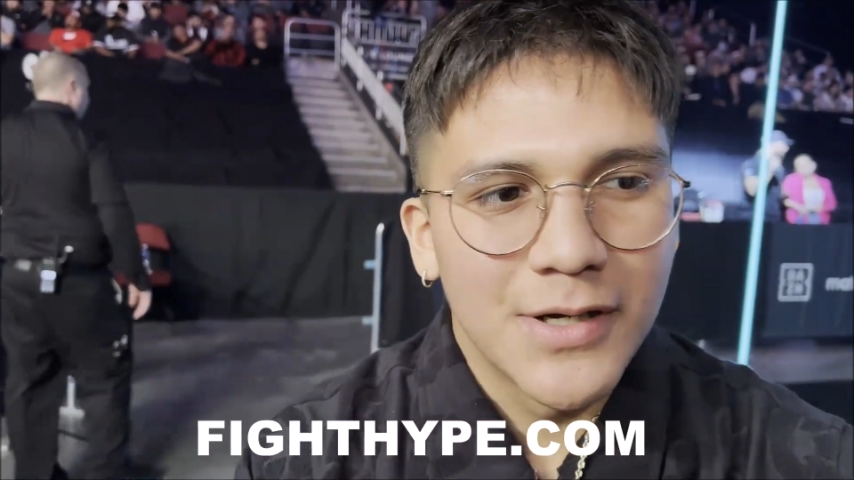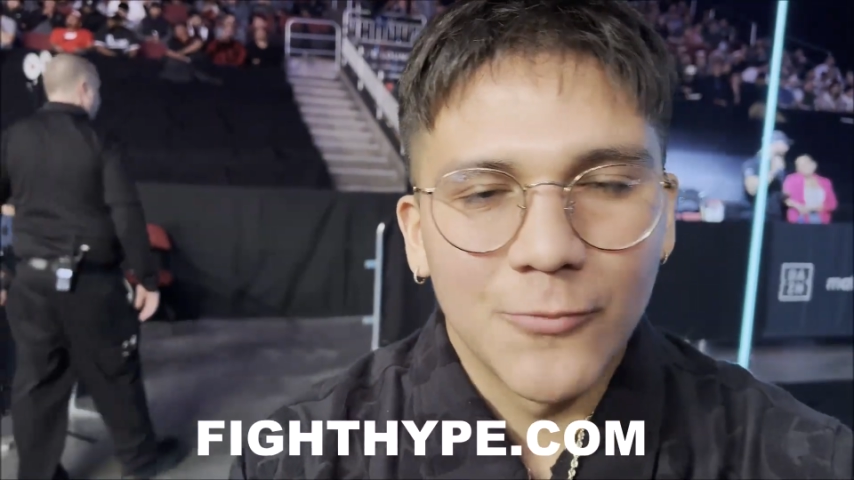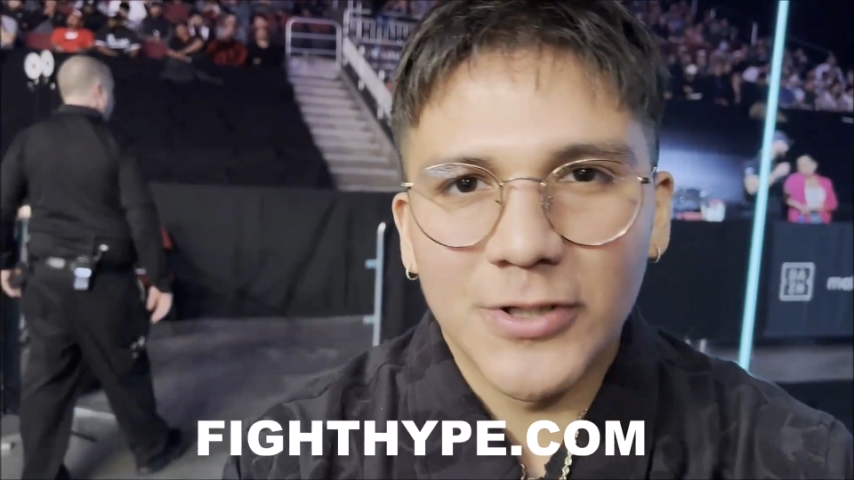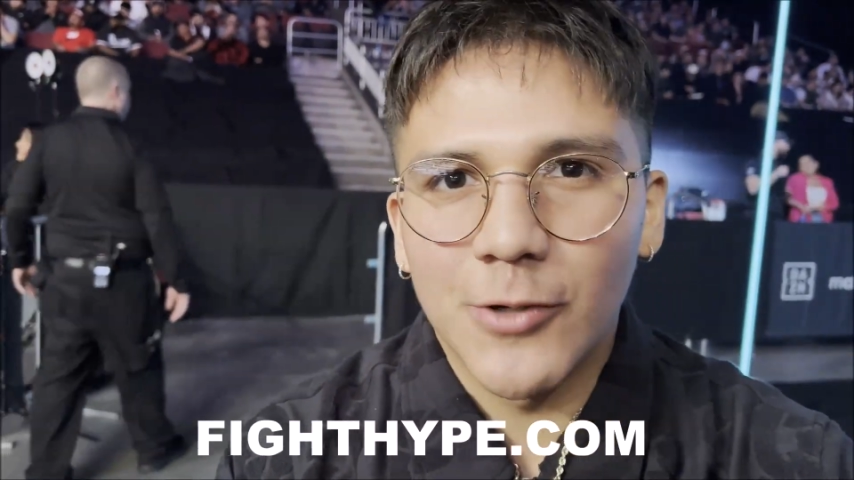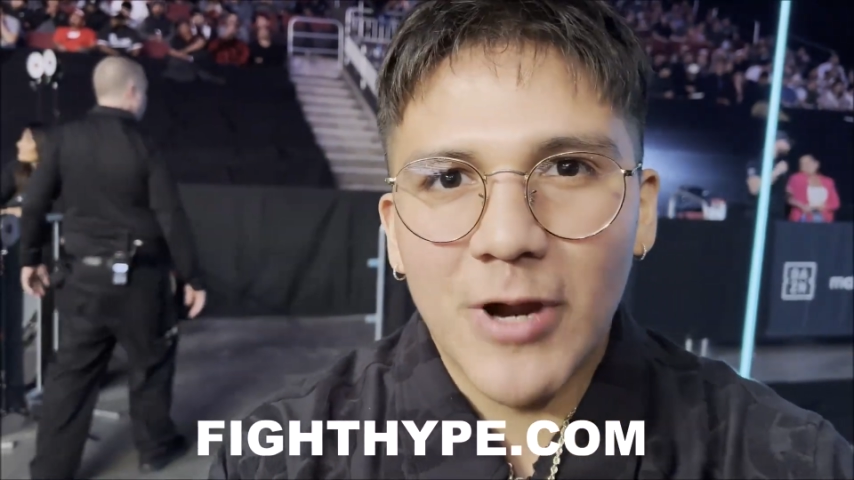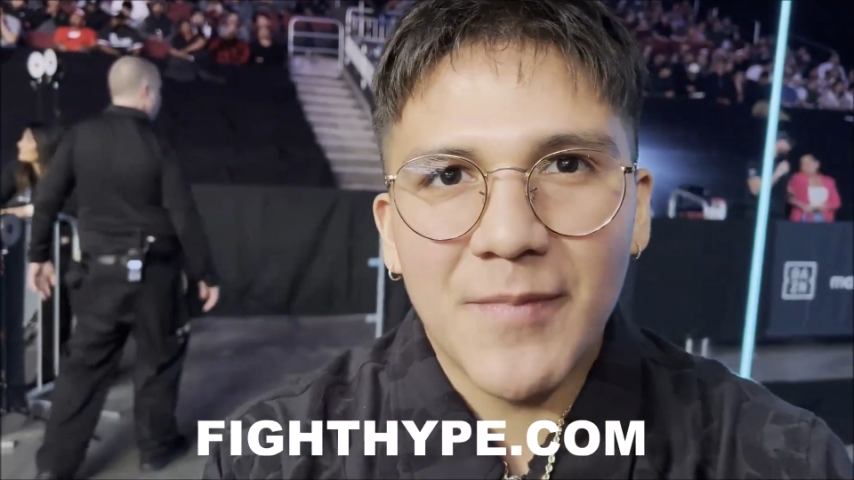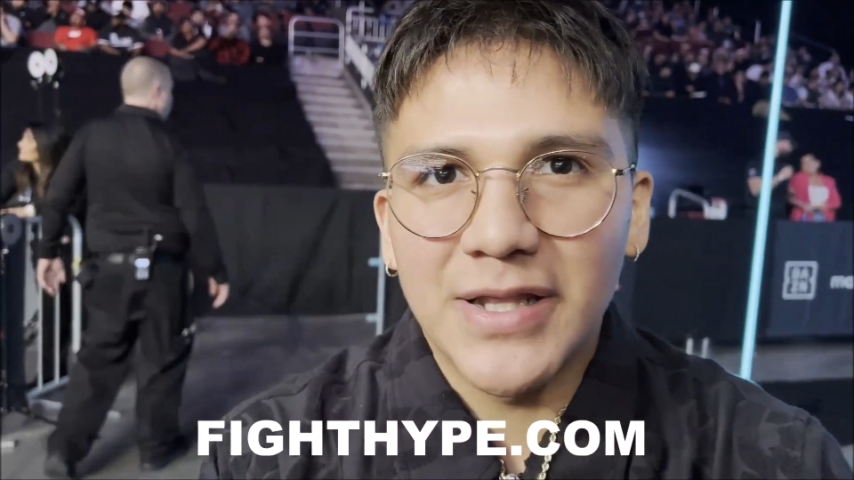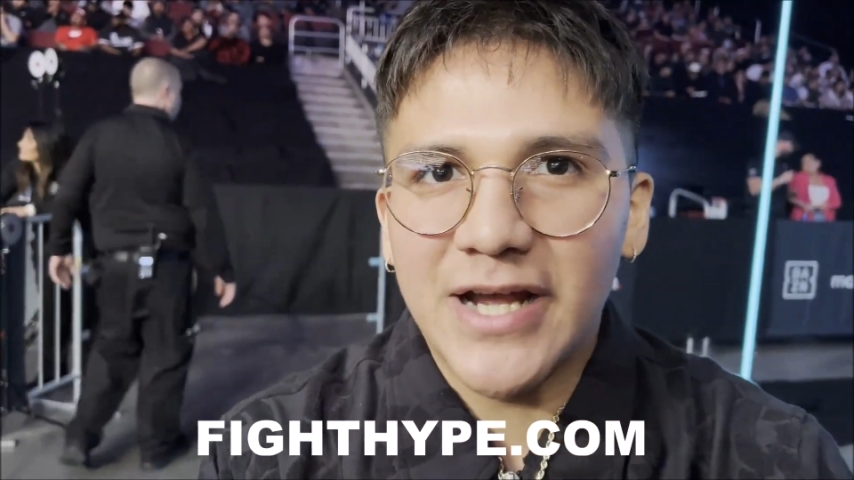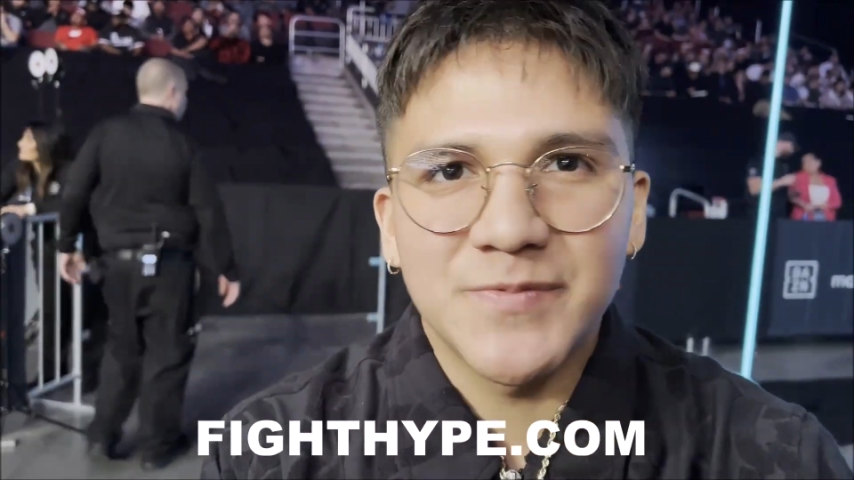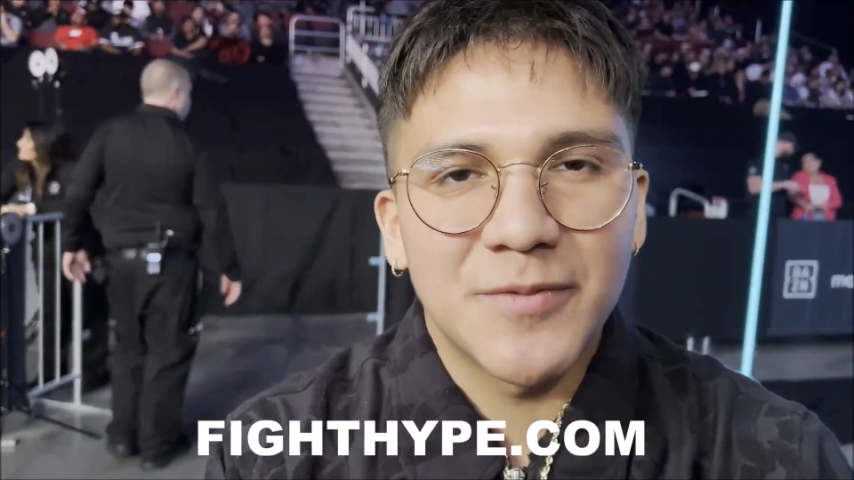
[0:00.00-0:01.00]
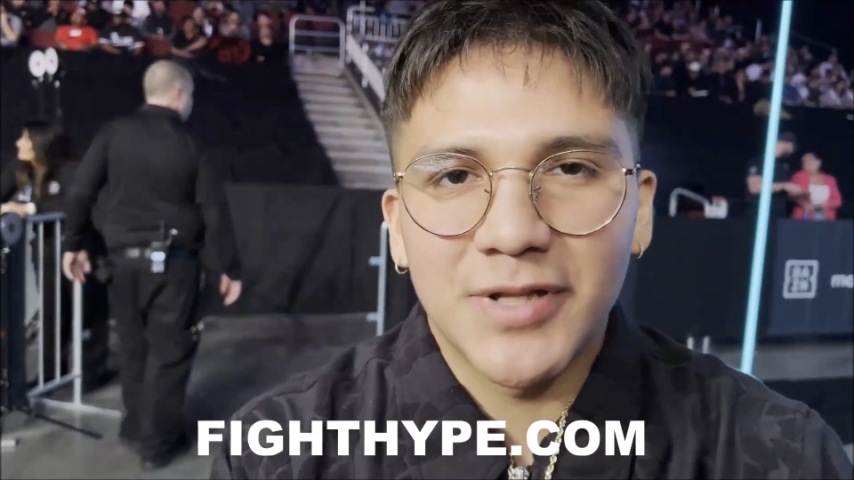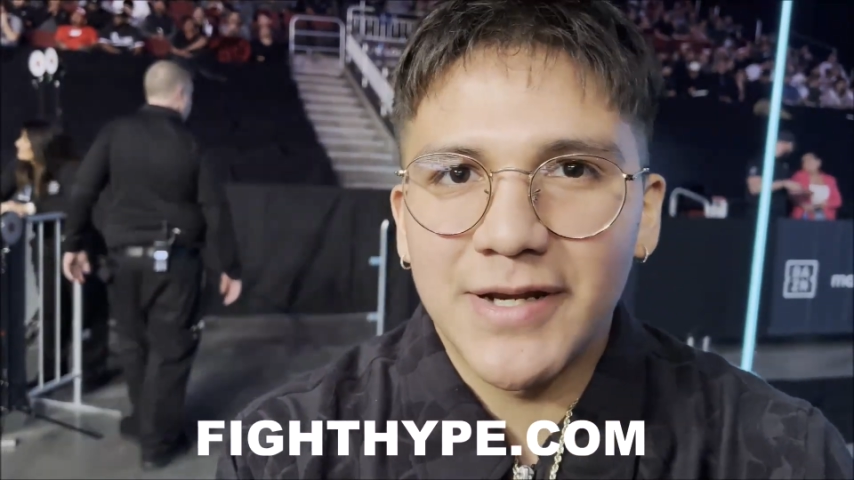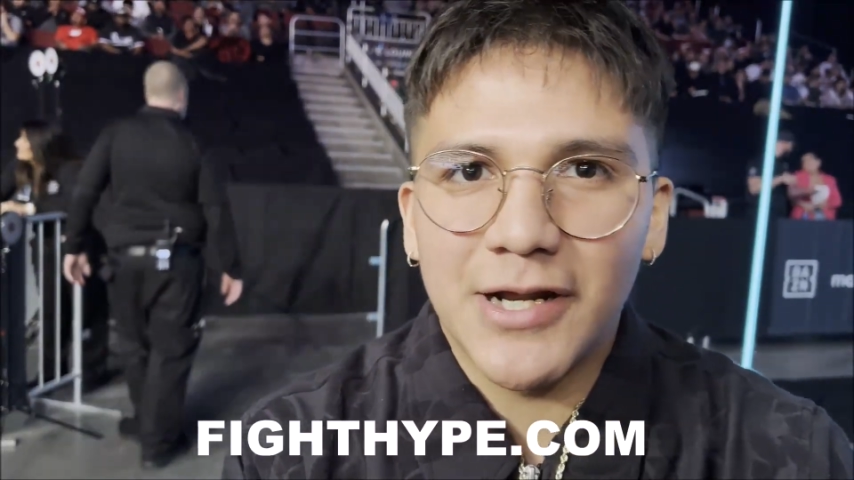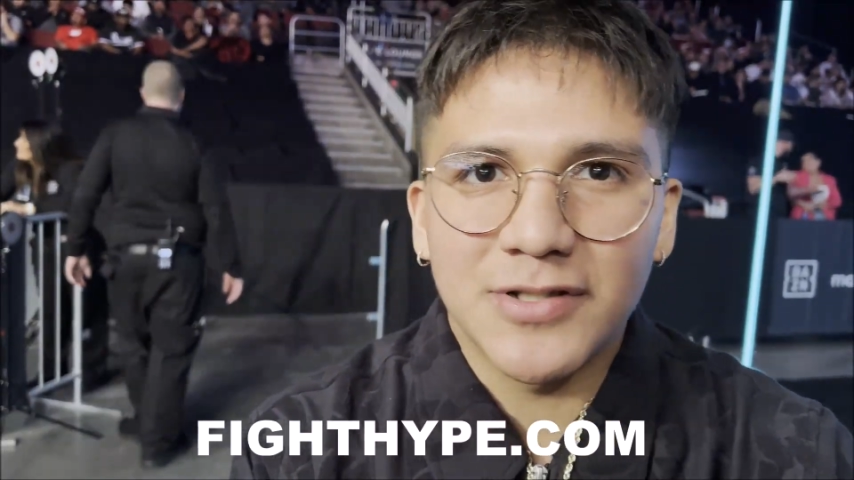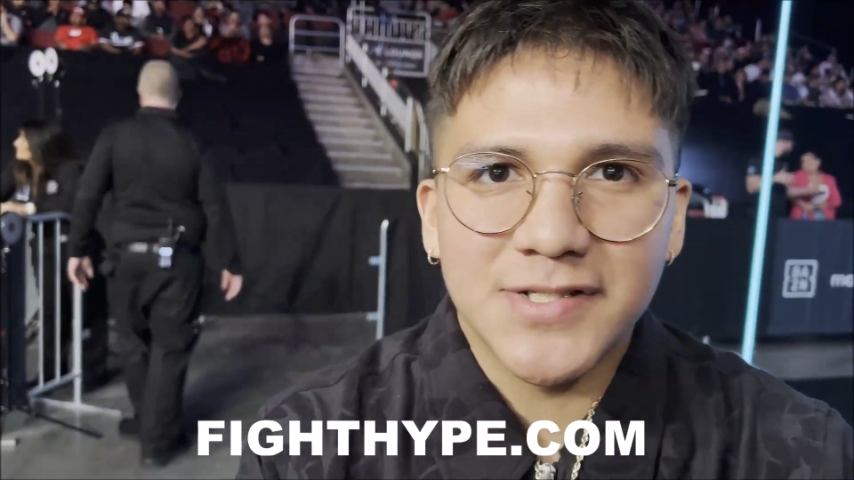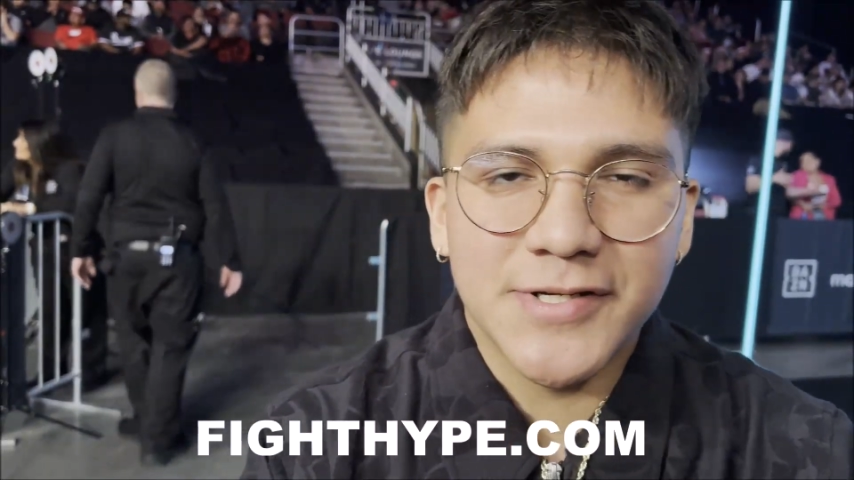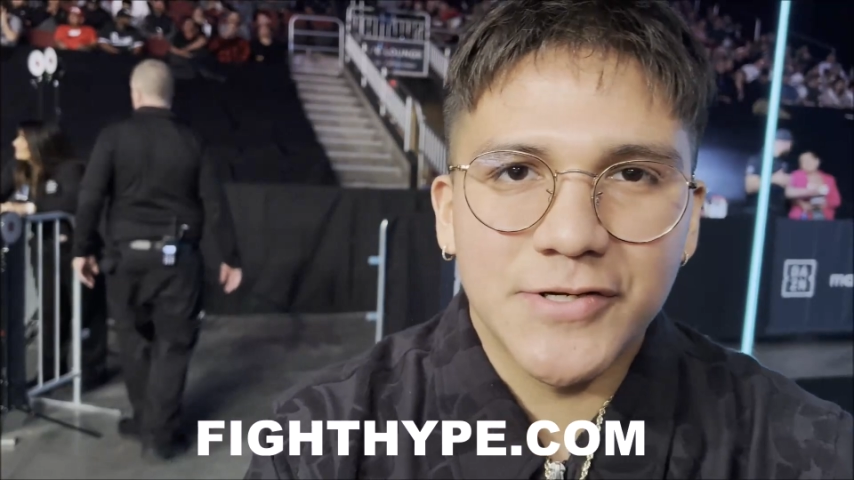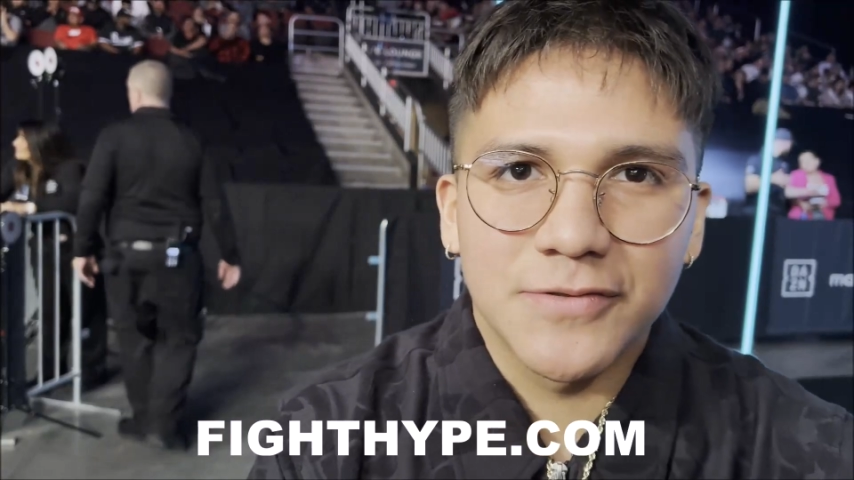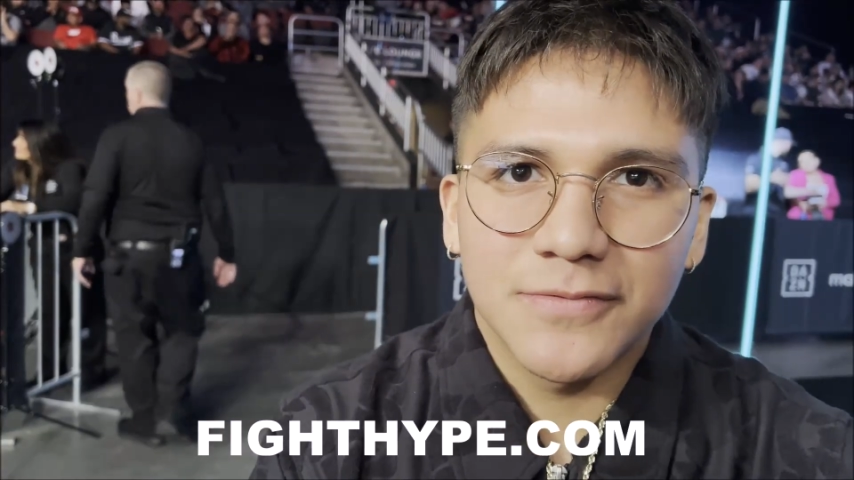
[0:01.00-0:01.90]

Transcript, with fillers: with the way my life's been playing out this year.